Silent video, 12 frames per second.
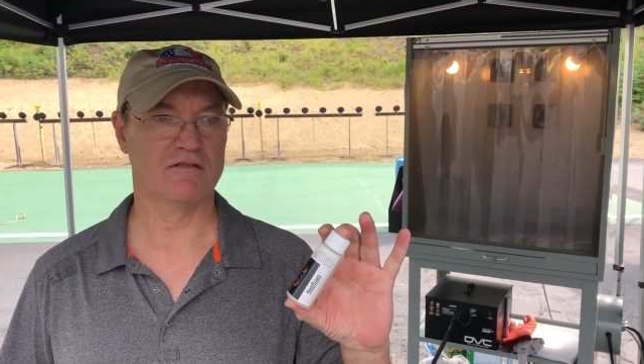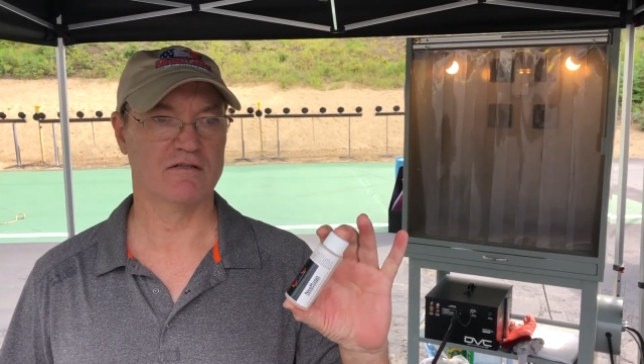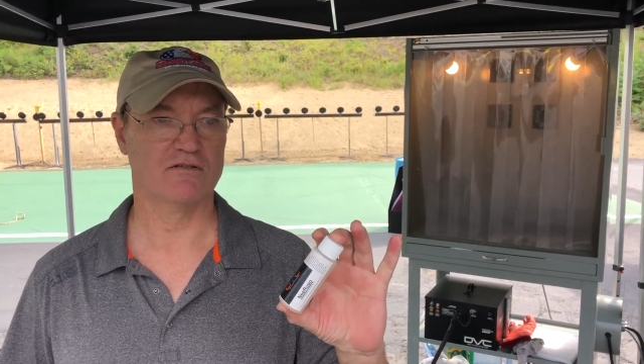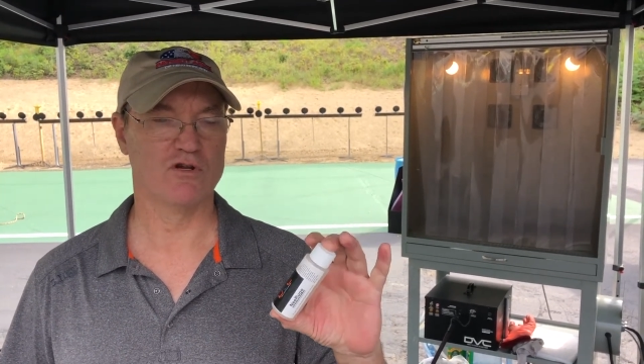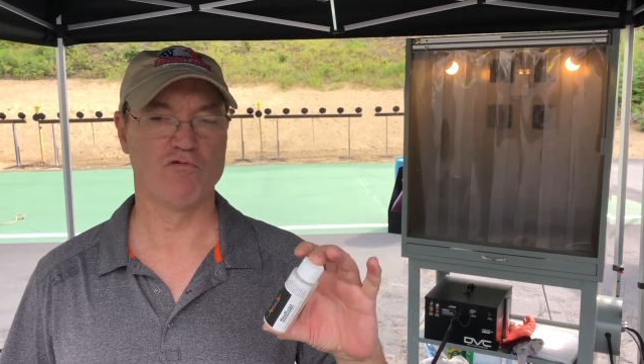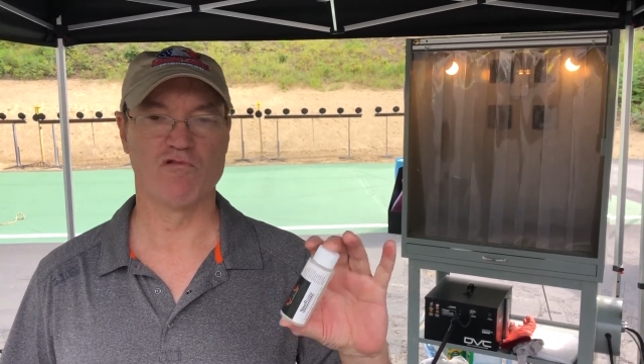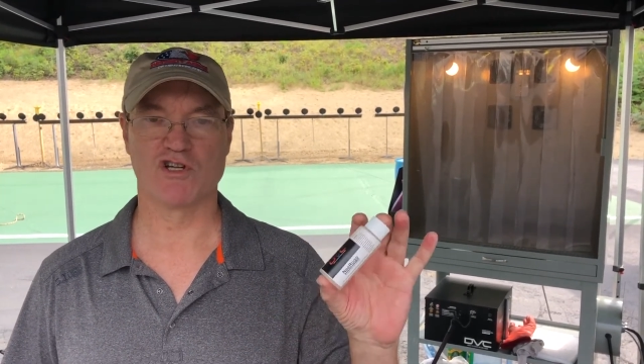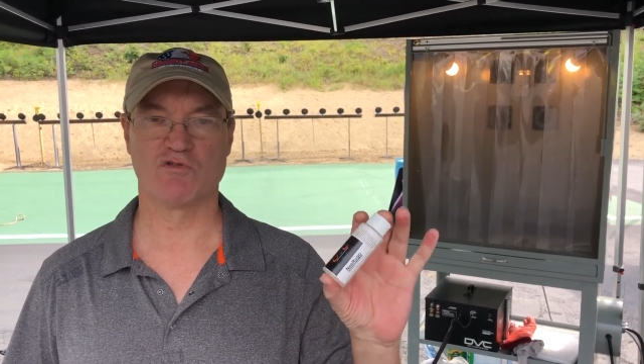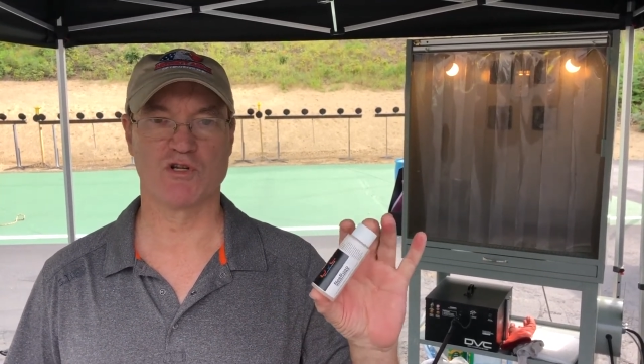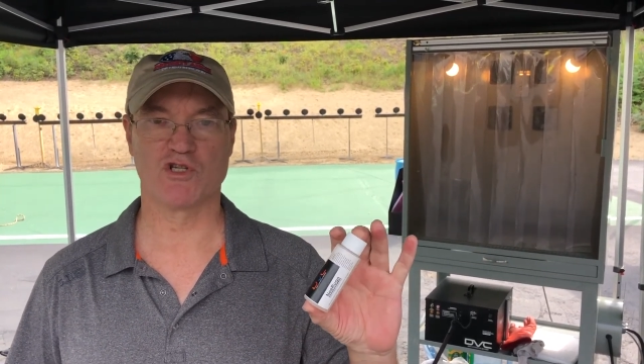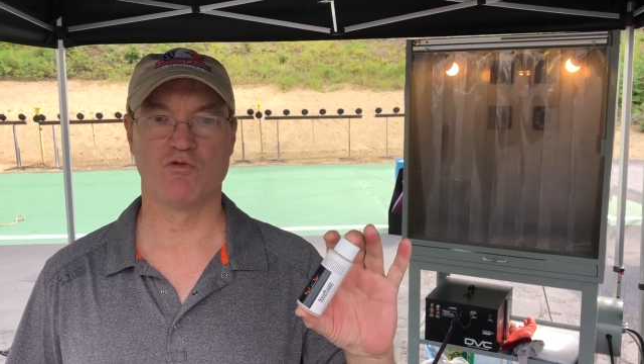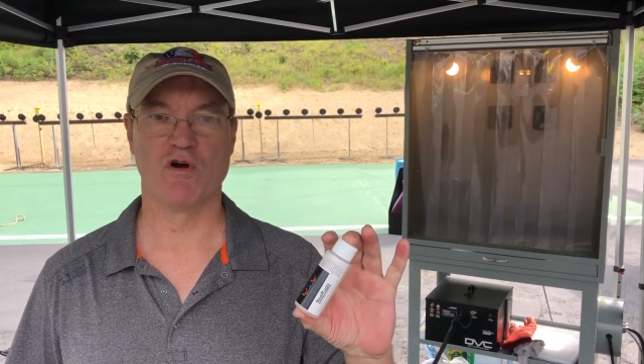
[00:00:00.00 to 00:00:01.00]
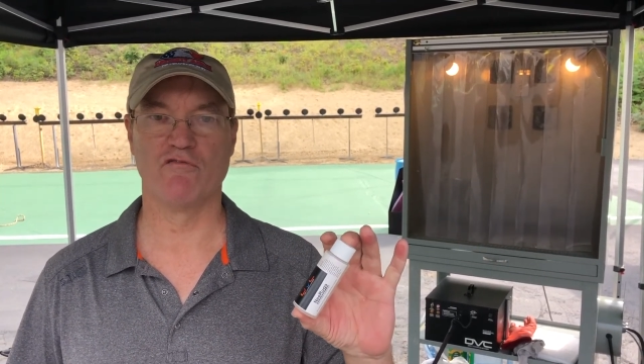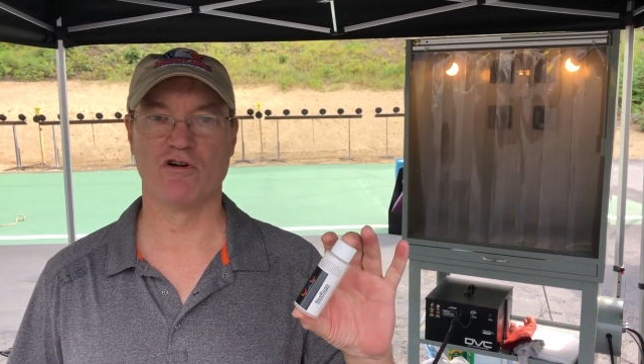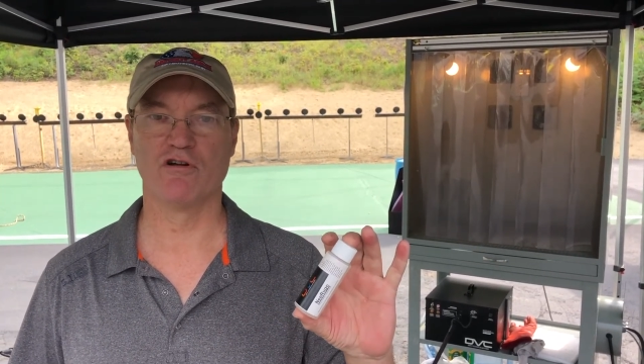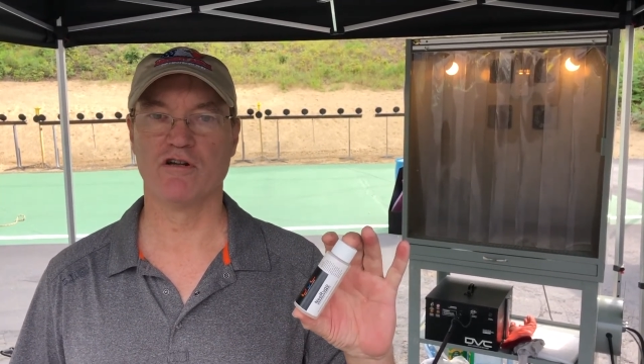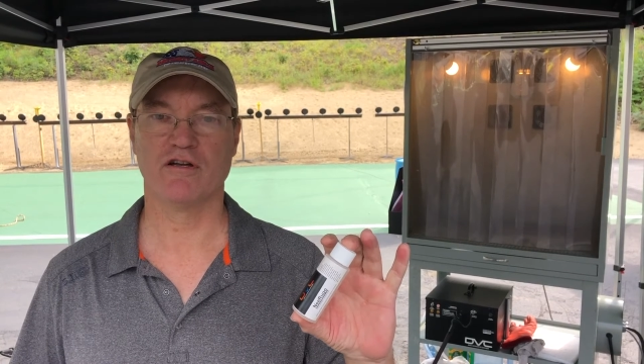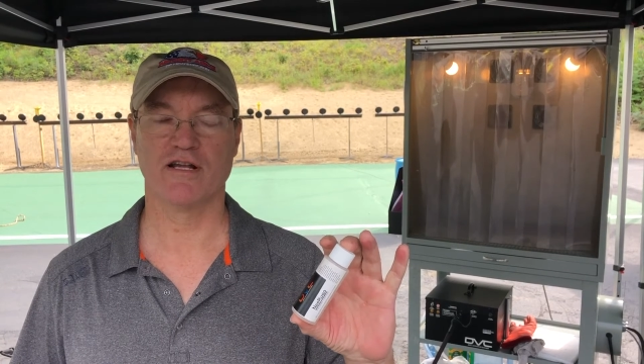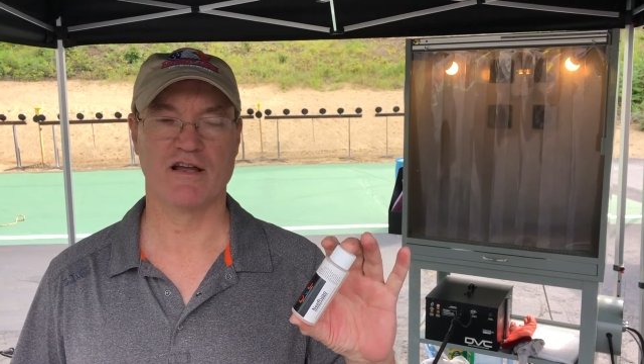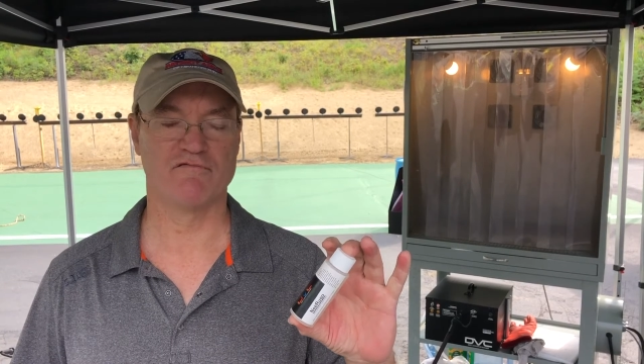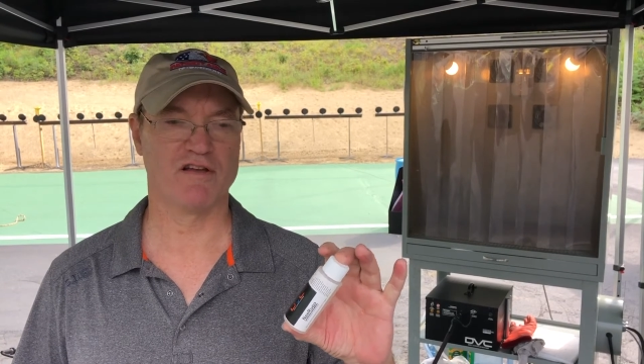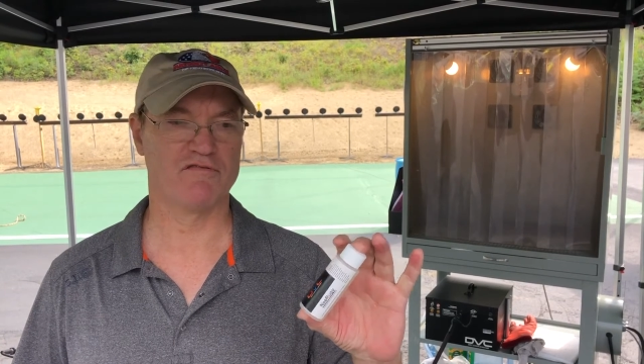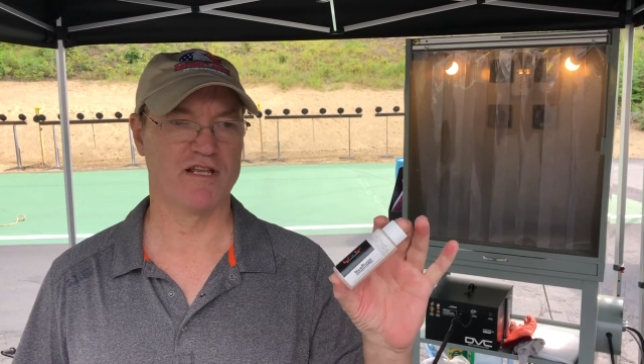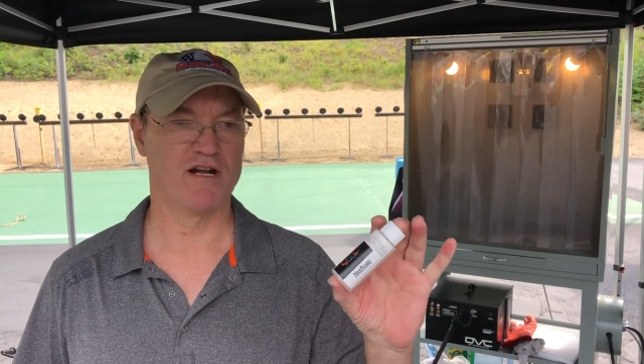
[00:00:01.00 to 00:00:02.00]
No rust whatsoever, and I've
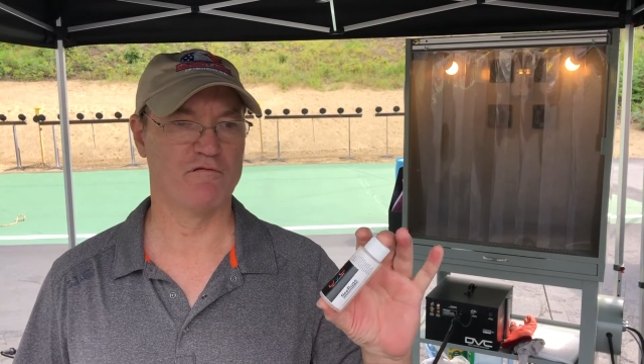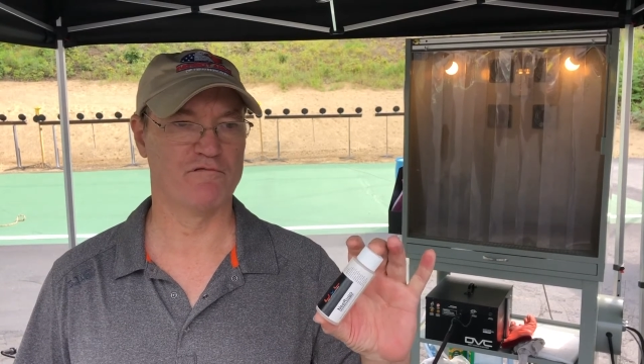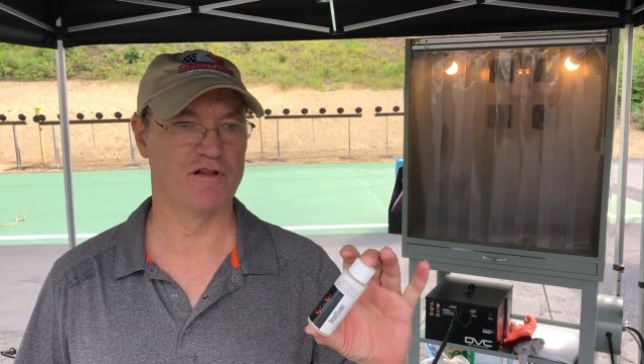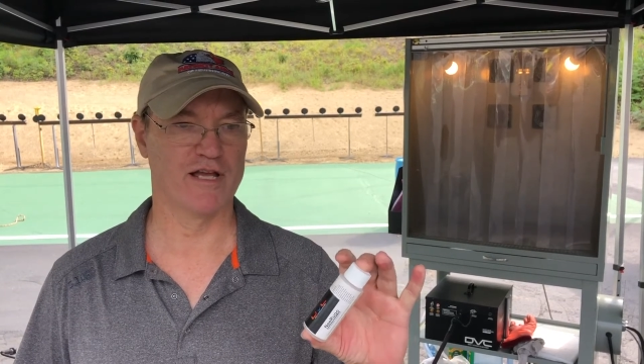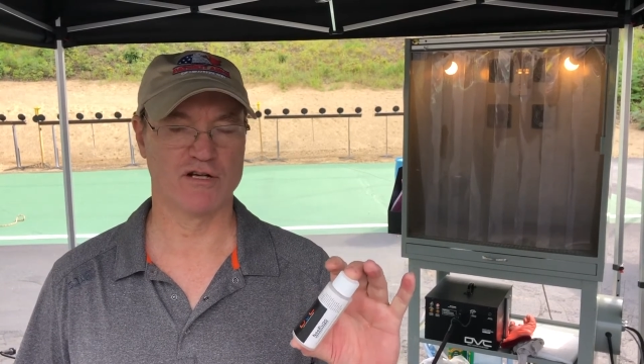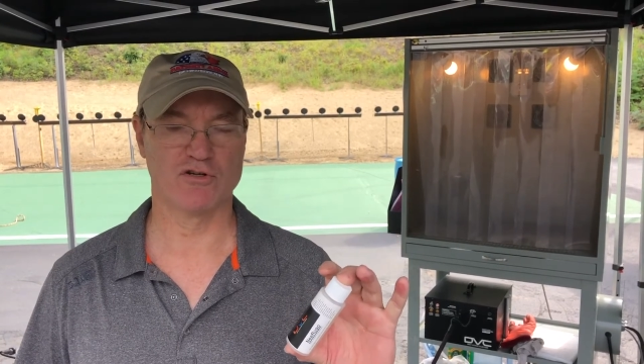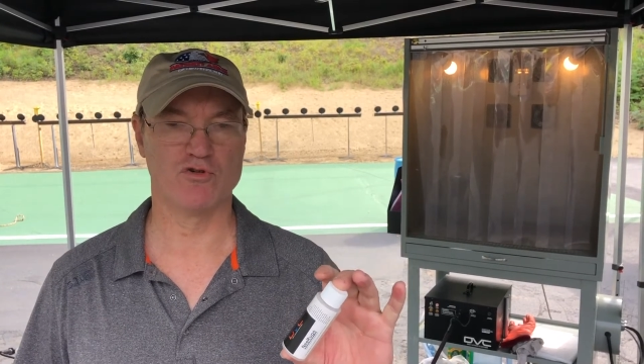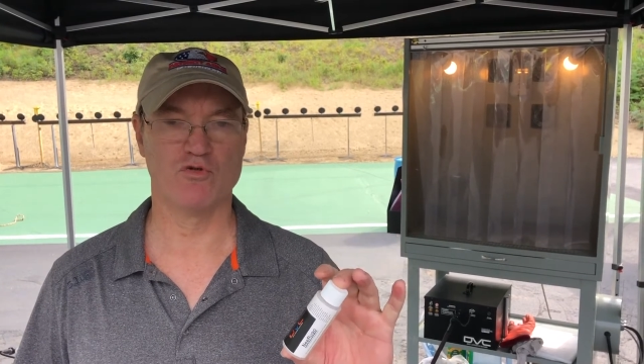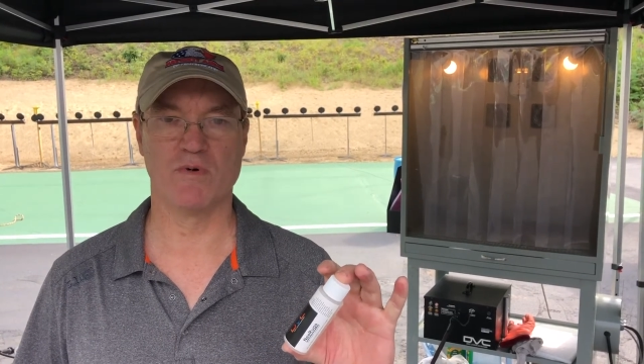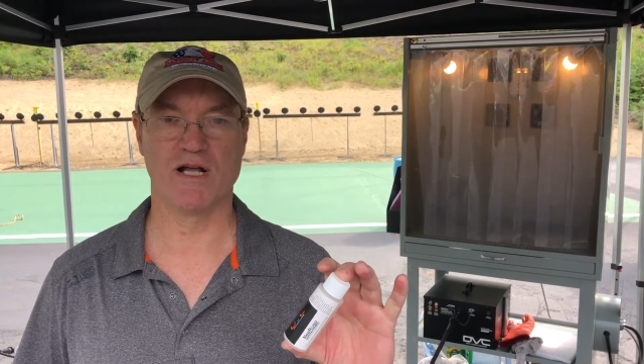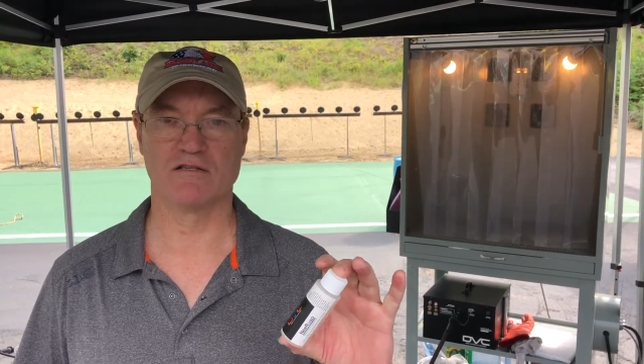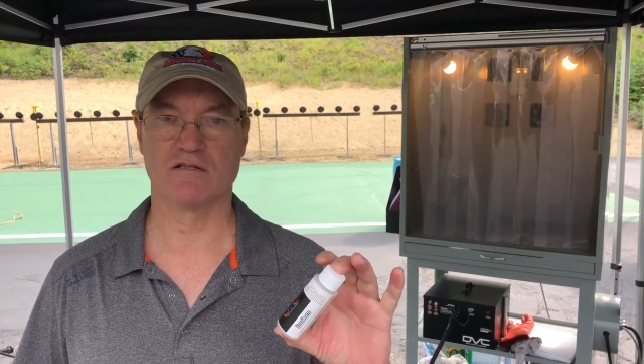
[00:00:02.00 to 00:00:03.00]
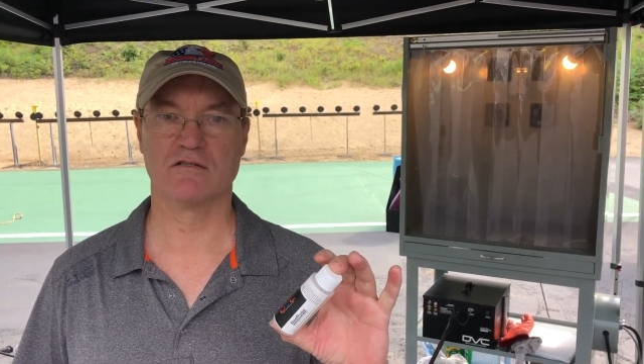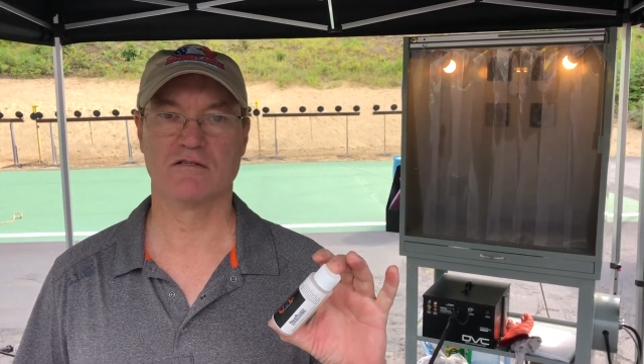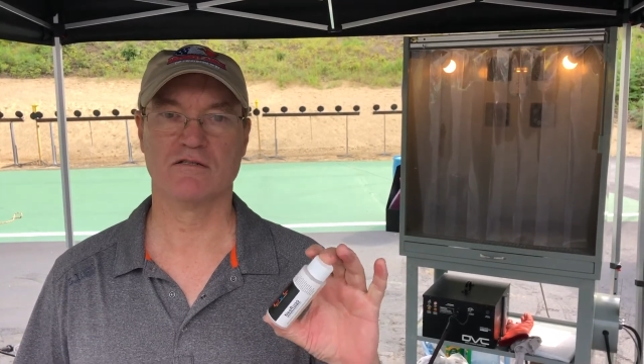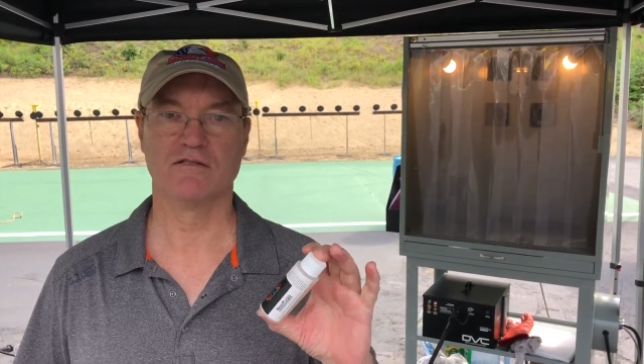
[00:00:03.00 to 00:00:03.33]
left it out for like 2 months.